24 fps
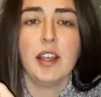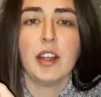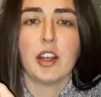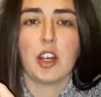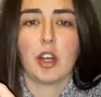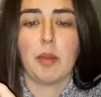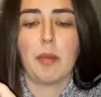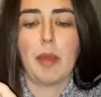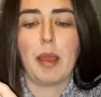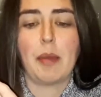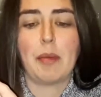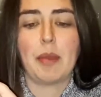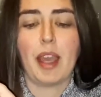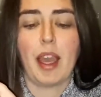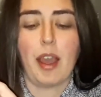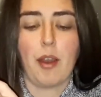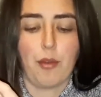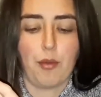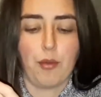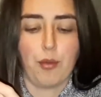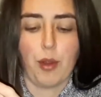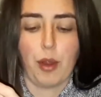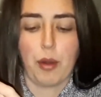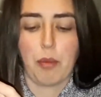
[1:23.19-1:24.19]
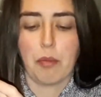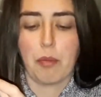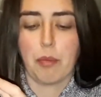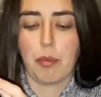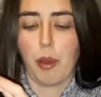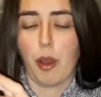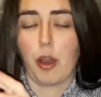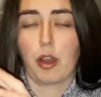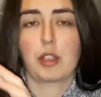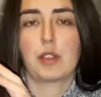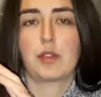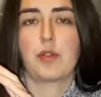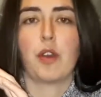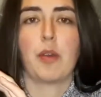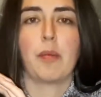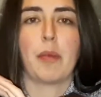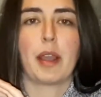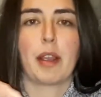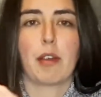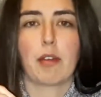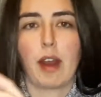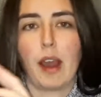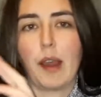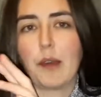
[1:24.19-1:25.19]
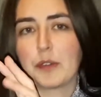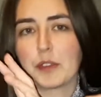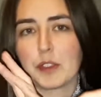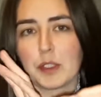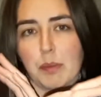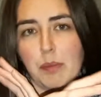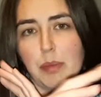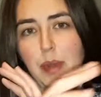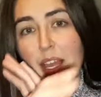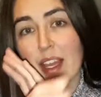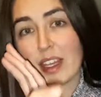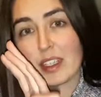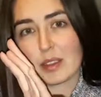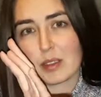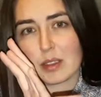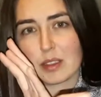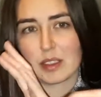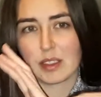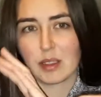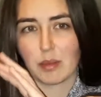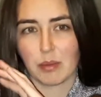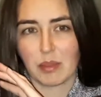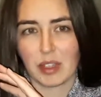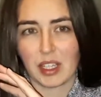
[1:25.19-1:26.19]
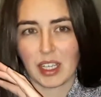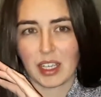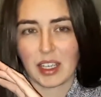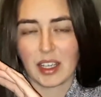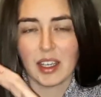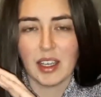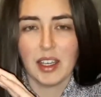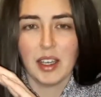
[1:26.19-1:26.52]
or maybe have one box for my craft supplies or something,